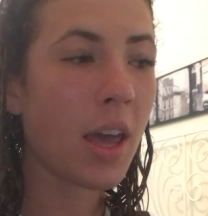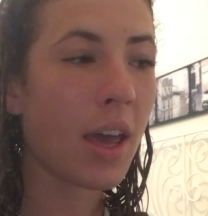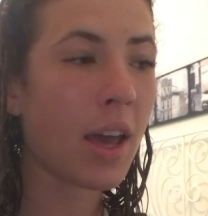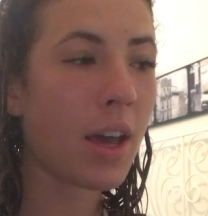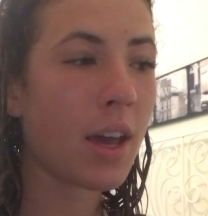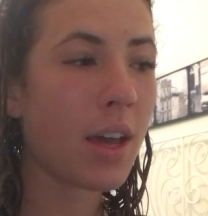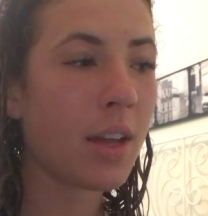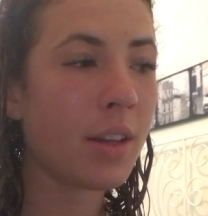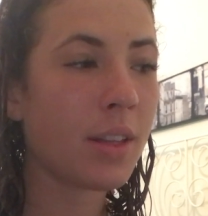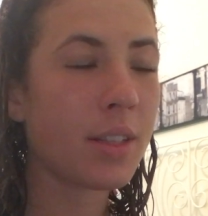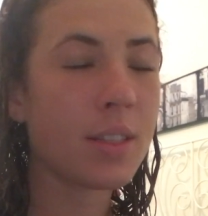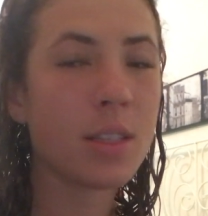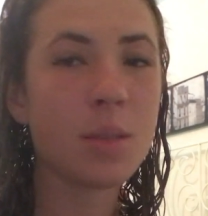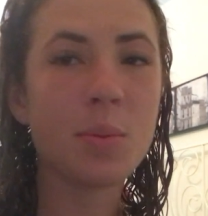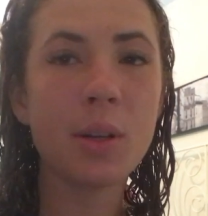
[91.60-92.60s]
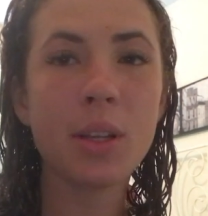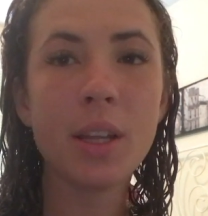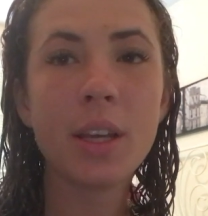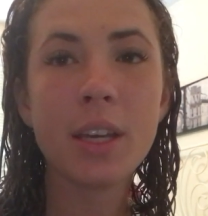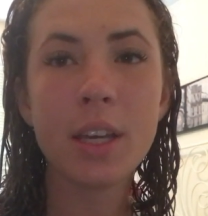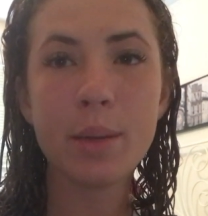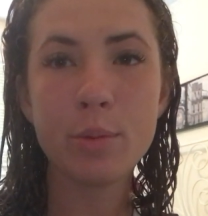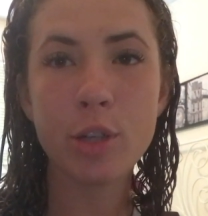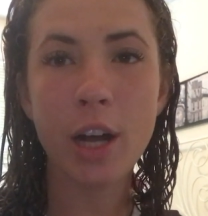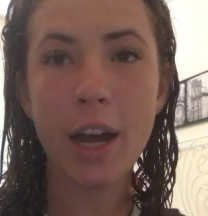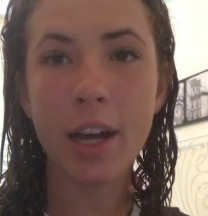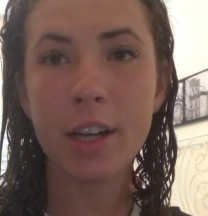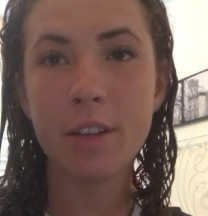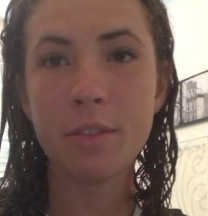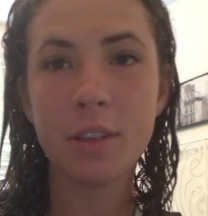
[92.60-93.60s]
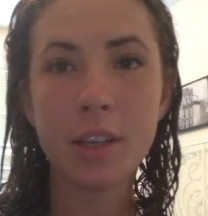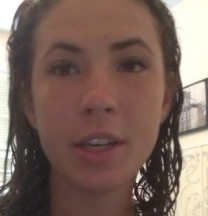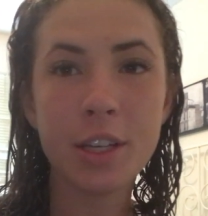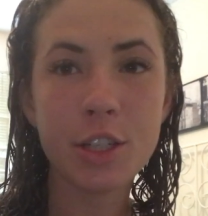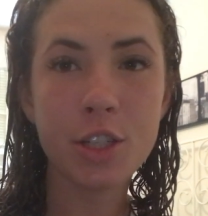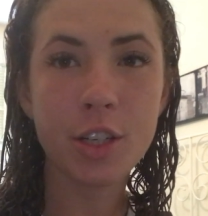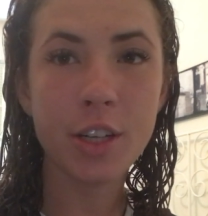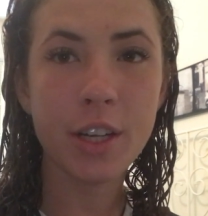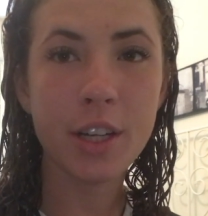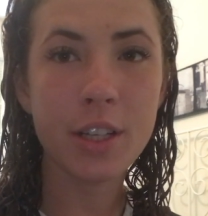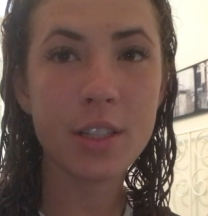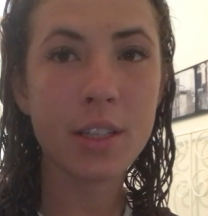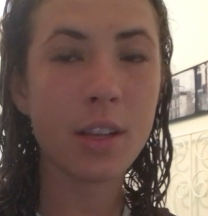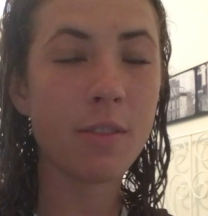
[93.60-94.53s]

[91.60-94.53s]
And this is where they keep track of the injuries